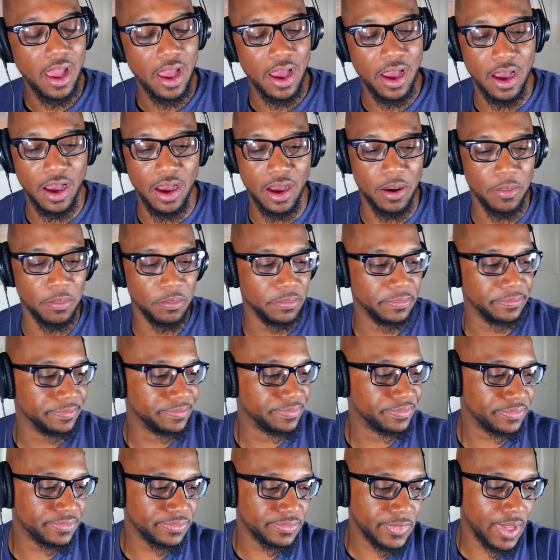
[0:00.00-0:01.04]

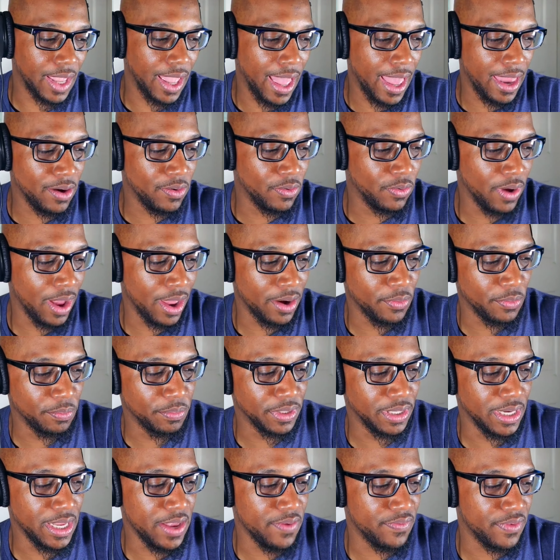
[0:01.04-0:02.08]
Um, I don't I
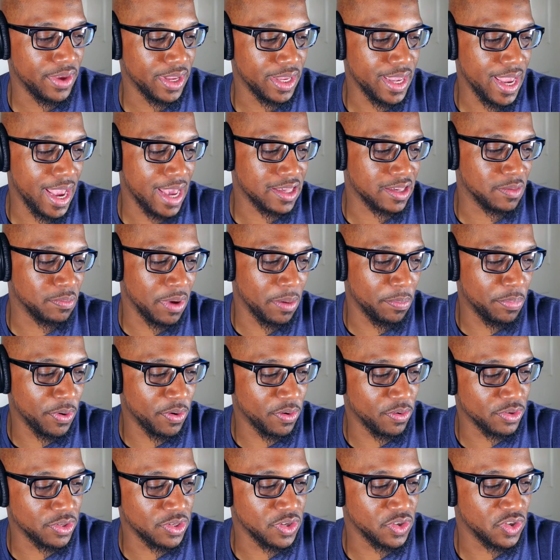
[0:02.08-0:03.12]
don't believe in casting my
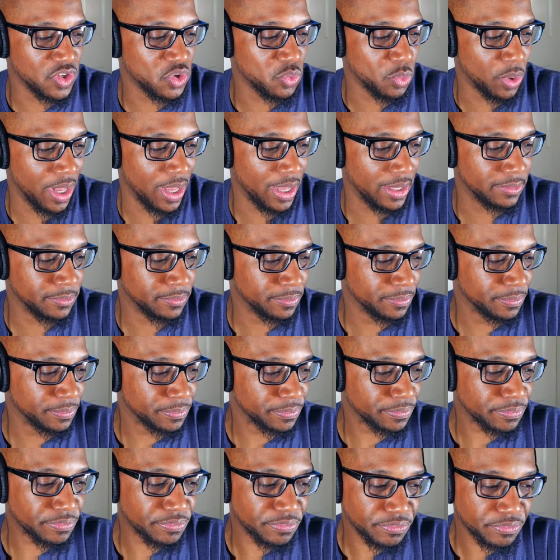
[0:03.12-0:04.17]
pearls to the swine.
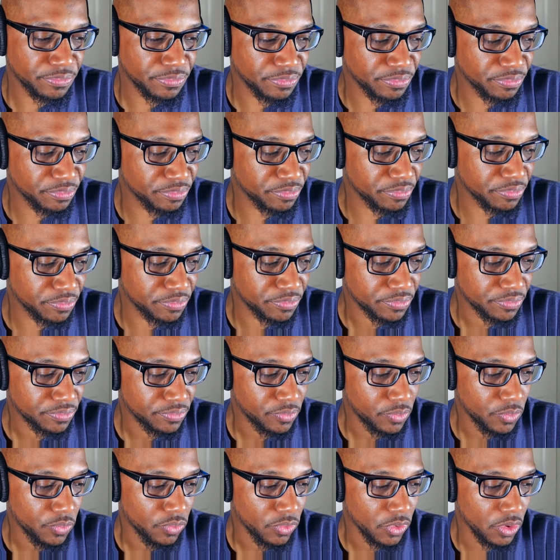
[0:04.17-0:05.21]
hmm
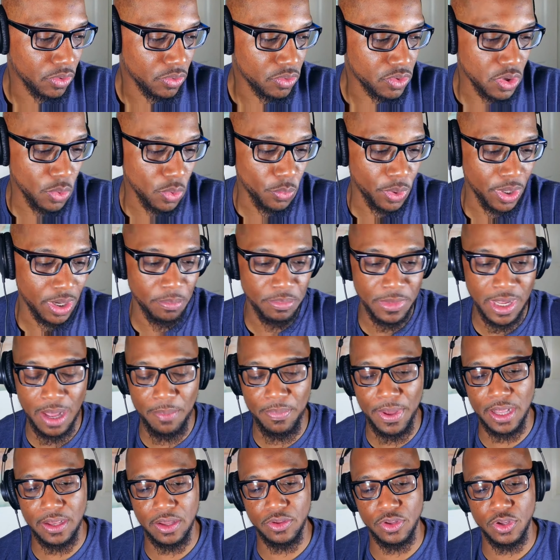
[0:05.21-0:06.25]
so what I'm not
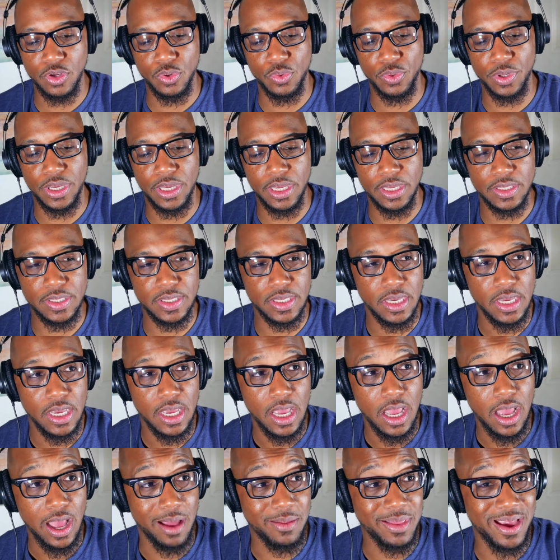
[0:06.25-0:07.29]
about to do is
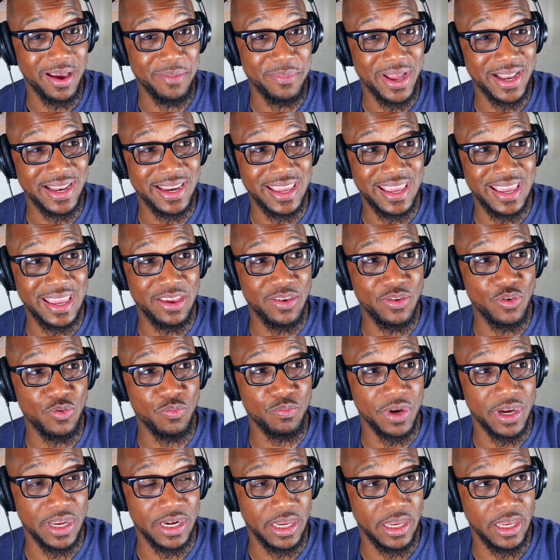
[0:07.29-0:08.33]
I'm not about to give
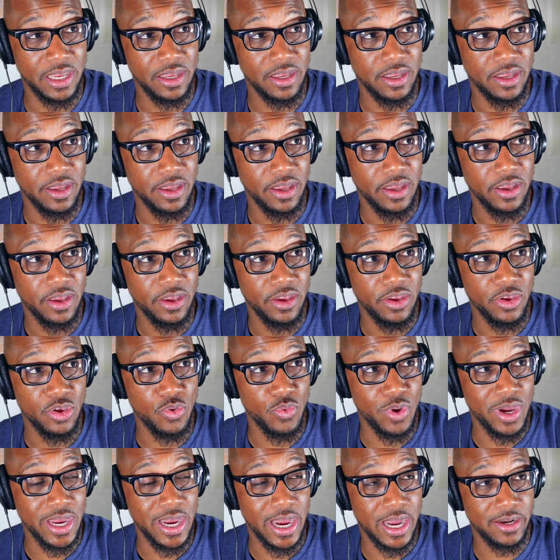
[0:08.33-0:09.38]
you money.
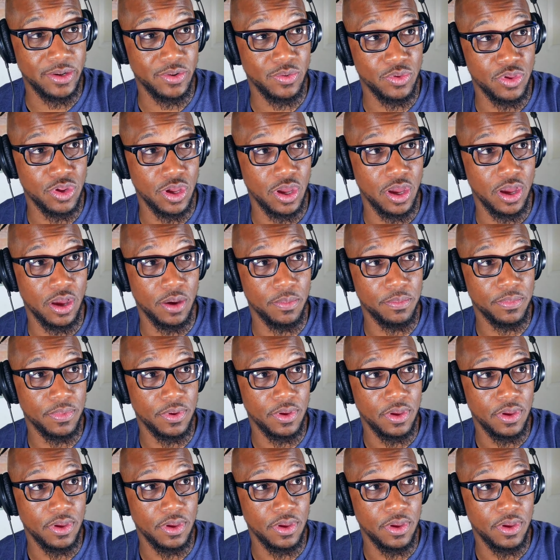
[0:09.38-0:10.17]
You ain't got no job.